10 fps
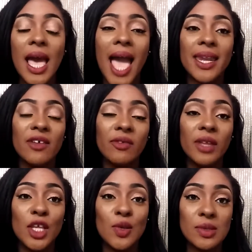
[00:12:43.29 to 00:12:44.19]
I
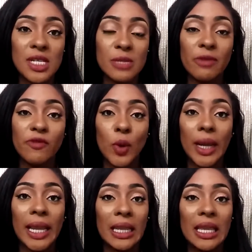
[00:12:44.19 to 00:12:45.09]
definitely use this
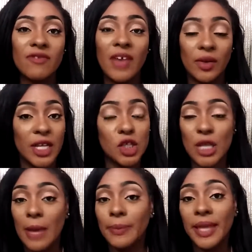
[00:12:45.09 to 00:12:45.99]
before any
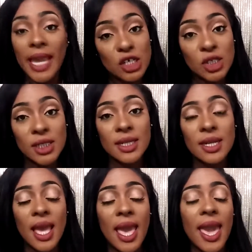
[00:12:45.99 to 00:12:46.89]
foundation
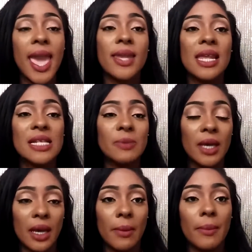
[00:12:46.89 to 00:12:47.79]
application, and it has
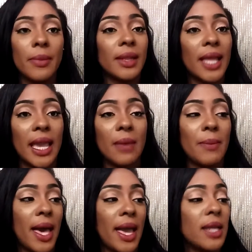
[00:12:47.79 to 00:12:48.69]
become like
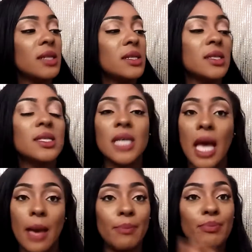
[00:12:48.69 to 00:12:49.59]
my
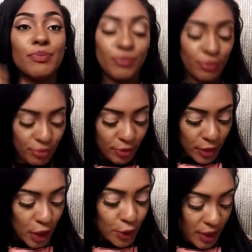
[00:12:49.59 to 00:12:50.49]
top
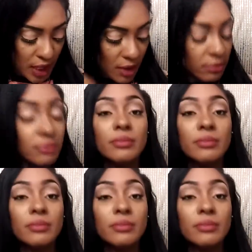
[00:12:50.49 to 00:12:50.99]
3